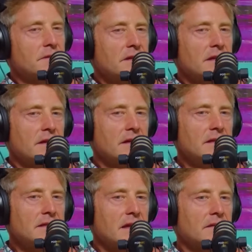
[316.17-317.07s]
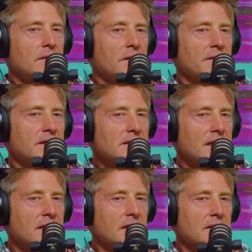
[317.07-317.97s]
he's really good. He's like the one that's
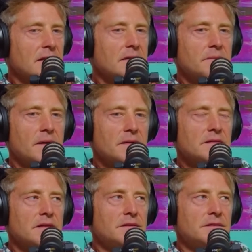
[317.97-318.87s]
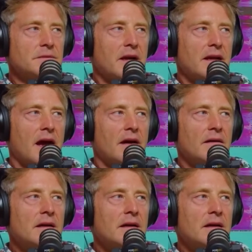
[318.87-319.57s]
like killing it the most on YouTube right now.